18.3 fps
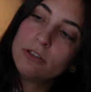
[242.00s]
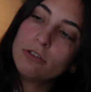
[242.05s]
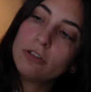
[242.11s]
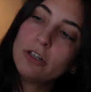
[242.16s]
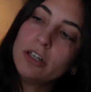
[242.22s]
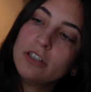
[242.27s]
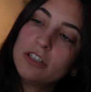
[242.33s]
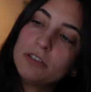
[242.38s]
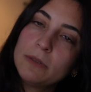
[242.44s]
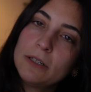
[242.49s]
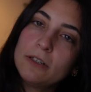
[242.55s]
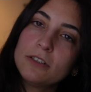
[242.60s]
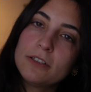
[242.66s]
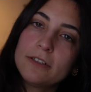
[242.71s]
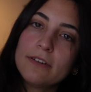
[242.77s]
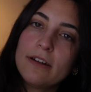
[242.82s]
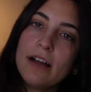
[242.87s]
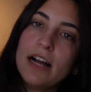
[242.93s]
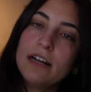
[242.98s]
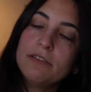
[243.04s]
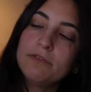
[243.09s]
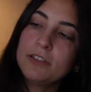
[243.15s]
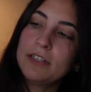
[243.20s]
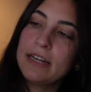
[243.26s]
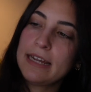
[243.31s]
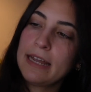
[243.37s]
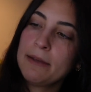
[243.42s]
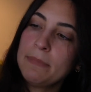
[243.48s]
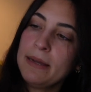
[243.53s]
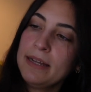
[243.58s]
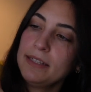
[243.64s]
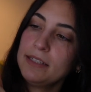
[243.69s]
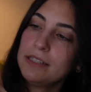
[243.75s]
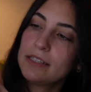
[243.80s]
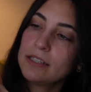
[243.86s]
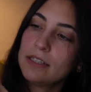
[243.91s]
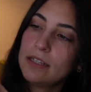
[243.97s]
2 colors because I don't have an
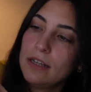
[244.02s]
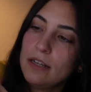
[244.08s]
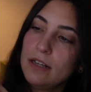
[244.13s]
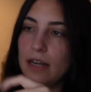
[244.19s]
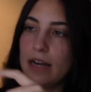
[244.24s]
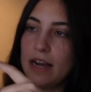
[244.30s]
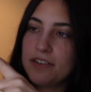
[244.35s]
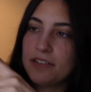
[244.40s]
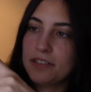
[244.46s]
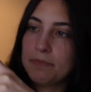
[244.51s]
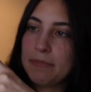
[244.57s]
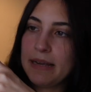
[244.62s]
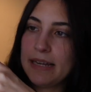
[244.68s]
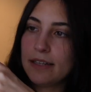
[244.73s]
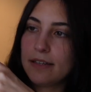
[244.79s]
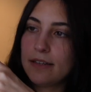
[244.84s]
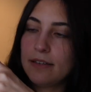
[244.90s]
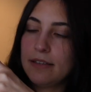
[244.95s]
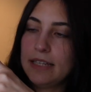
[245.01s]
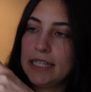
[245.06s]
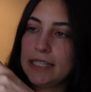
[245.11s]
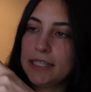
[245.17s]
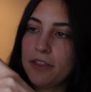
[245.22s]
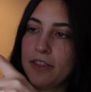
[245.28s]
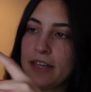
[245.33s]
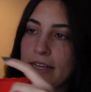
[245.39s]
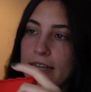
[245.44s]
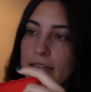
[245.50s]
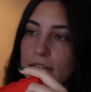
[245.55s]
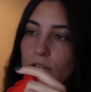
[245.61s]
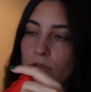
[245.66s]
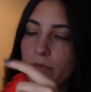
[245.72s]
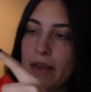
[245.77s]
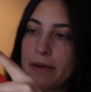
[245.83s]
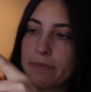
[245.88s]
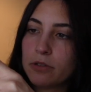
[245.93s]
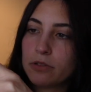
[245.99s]
AMS, I just made this thingy to
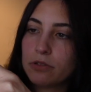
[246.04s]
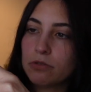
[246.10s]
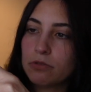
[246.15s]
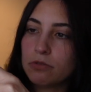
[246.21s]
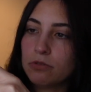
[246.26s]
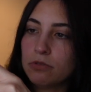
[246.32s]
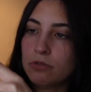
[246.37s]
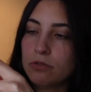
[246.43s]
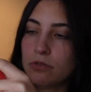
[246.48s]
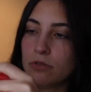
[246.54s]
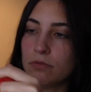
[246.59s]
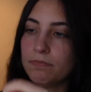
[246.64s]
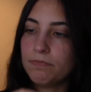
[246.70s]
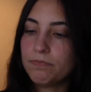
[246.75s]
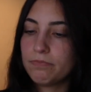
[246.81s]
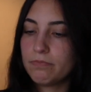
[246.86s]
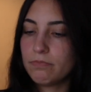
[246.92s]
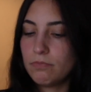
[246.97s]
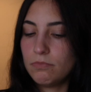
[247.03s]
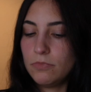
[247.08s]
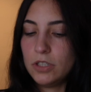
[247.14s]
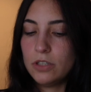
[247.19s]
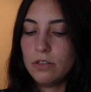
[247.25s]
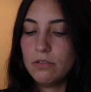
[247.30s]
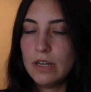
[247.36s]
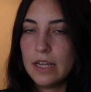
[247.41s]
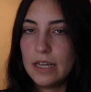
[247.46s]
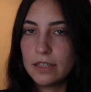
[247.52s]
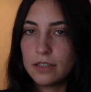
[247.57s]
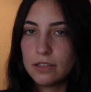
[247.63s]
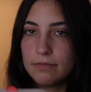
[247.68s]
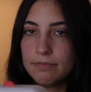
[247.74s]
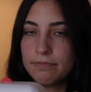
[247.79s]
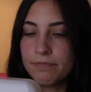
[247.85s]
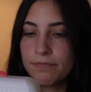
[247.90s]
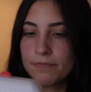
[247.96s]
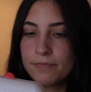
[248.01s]
be able to, you know, like
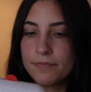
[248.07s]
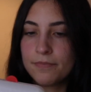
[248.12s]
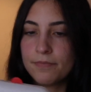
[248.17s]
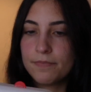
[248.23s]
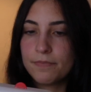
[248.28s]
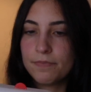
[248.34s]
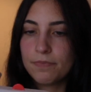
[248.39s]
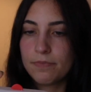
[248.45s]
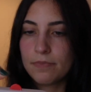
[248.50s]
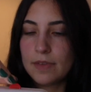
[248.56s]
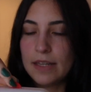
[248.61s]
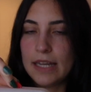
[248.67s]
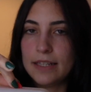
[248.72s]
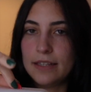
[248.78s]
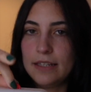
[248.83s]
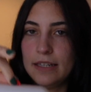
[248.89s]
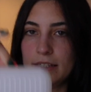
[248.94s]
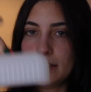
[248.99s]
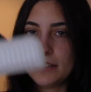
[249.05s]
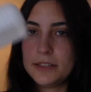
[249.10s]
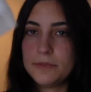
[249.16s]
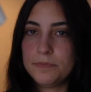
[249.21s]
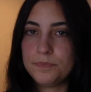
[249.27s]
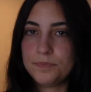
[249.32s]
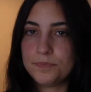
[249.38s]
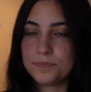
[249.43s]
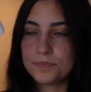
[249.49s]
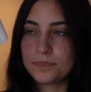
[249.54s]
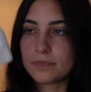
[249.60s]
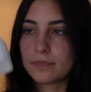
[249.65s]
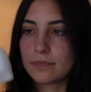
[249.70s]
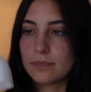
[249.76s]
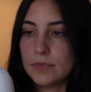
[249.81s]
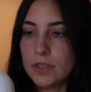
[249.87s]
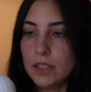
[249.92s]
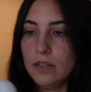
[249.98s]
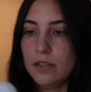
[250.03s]
get this,
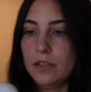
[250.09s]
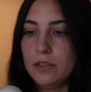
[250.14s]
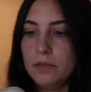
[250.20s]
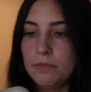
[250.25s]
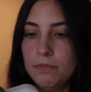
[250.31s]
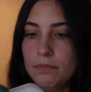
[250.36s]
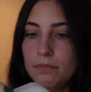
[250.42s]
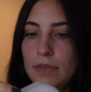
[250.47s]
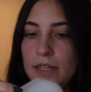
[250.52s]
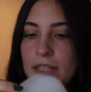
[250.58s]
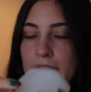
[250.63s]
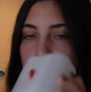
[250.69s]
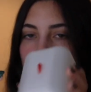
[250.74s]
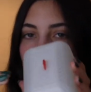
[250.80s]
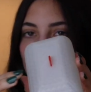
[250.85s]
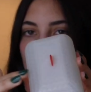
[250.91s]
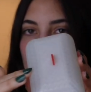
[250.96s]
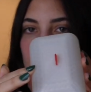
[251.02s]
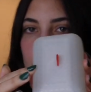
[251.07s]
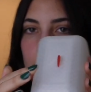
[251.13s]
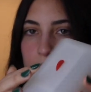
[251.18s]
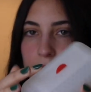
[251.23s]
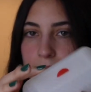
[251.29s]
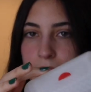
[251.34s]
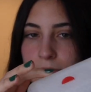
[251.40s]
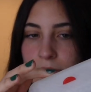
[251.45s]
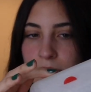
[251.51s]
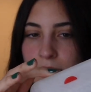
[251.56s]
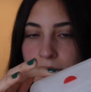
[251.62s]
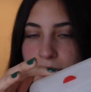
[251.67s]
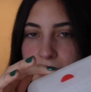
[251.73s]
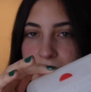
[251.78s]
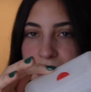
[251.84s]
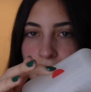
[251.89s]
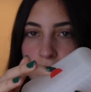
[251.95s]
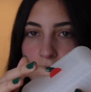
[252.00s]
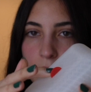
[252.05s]
and I glue it.
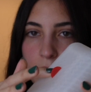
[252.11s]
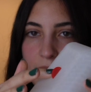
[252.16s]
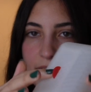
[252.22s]
It's not